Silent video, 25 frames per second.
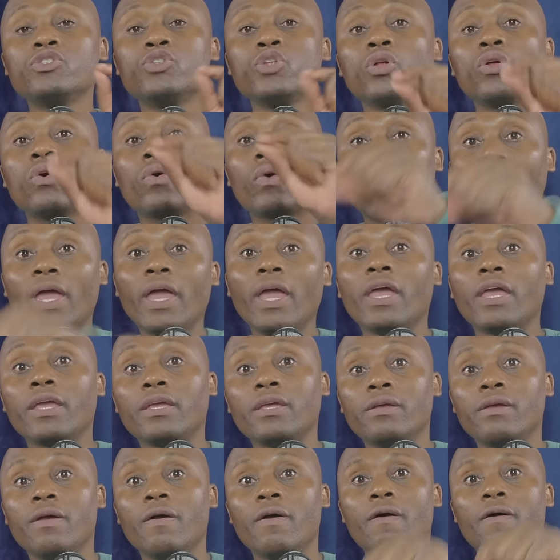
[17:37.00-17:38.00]
okay
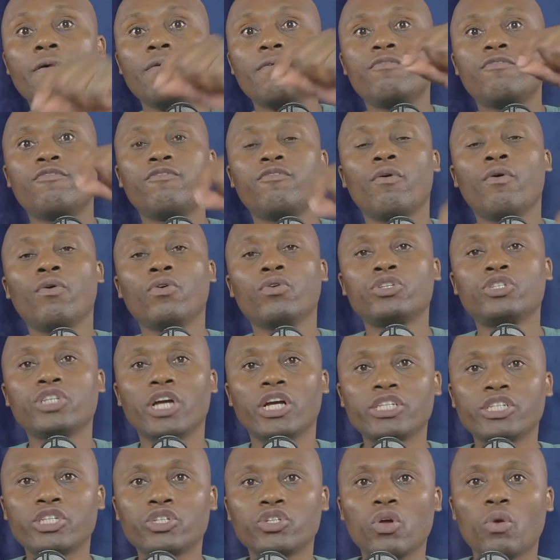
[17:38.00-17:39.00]
for
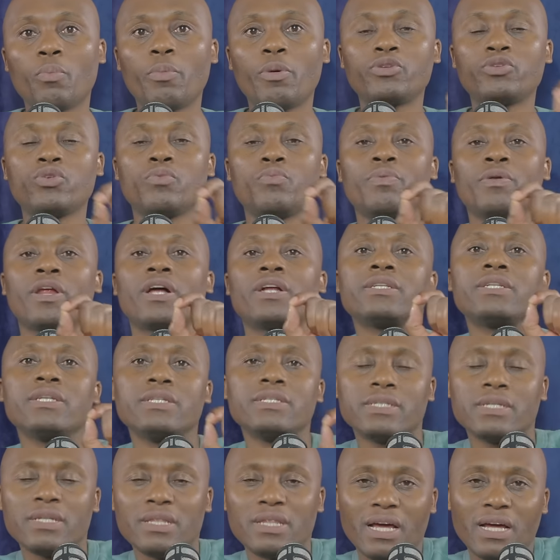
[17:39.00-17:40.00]
Judge Hlophe to practice
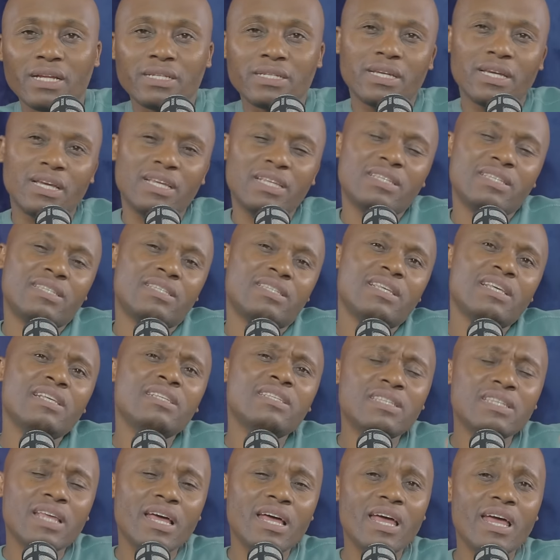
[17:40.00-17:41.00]
in that. Is this
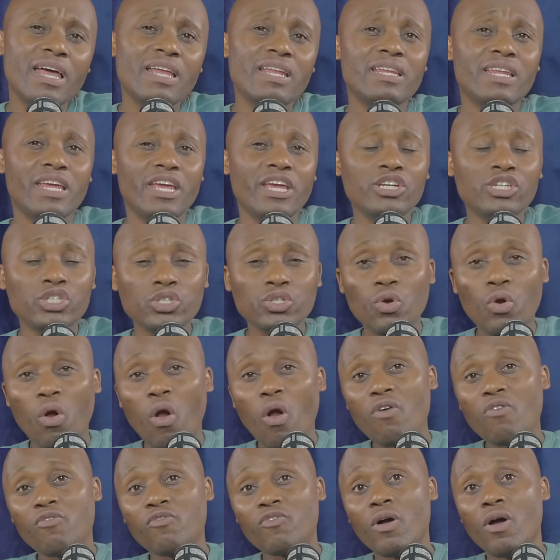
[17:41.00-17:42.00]
an issue
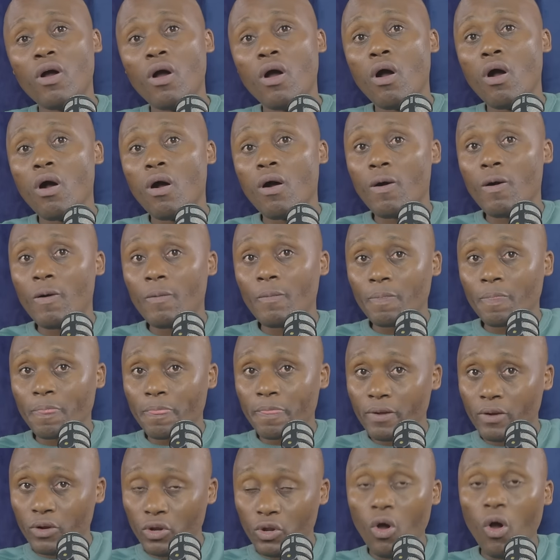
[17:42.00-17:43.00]
of
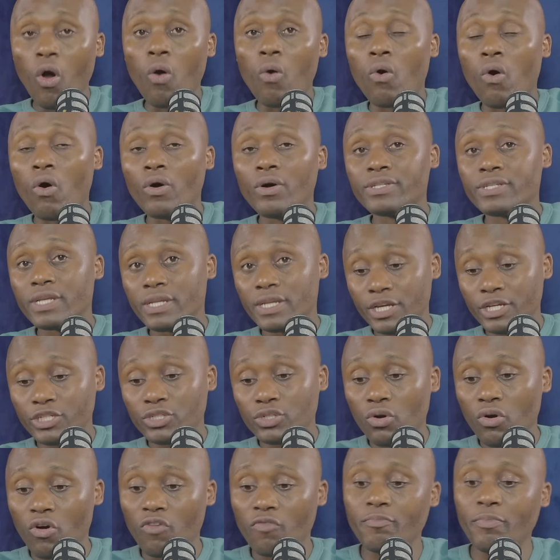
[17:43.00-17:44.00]
law or is an issue
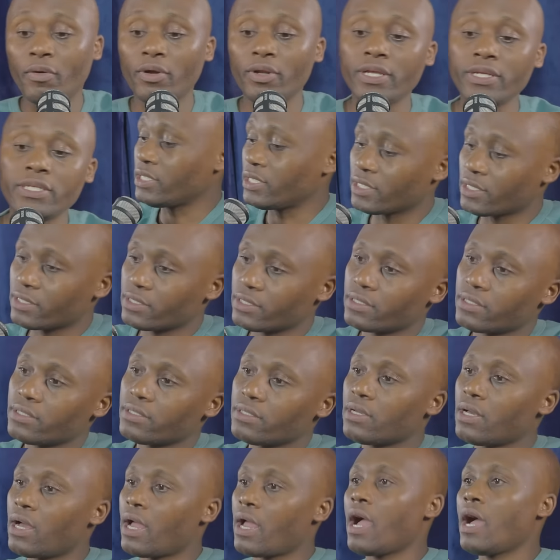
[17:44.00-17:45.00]
of politics?
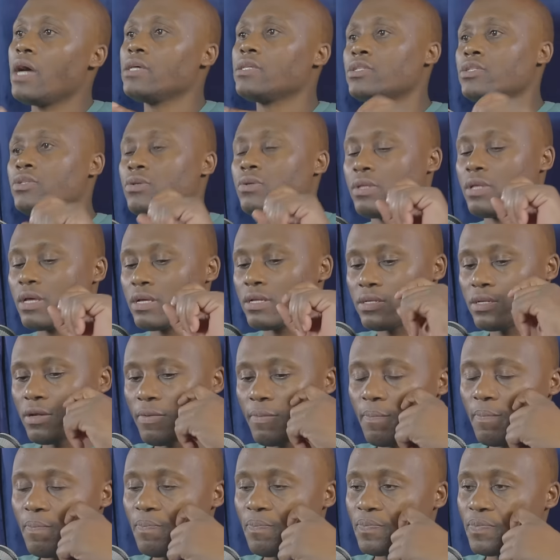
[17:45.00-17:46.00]
I ask you that.
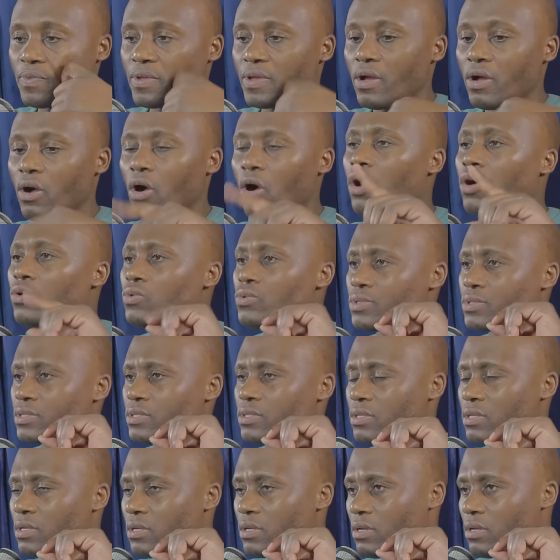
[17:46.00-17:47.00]
Gouws
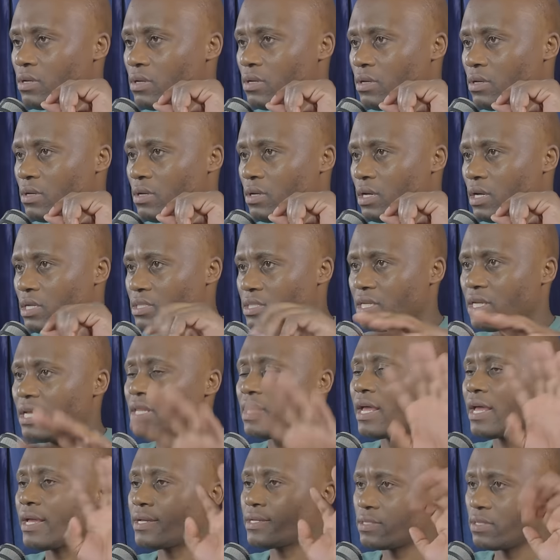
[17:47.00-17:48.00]
is another
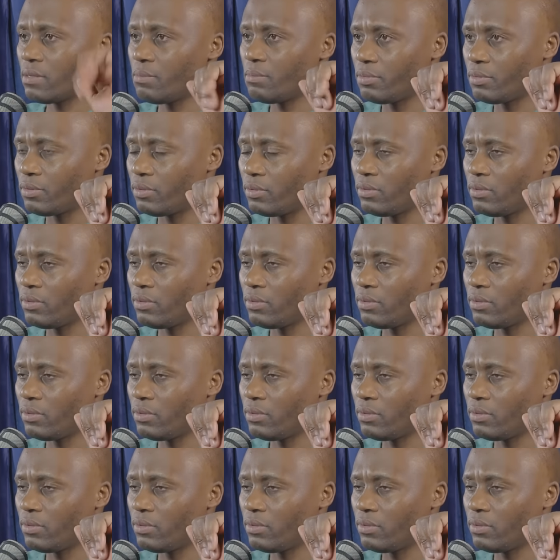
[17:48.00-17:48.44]
example.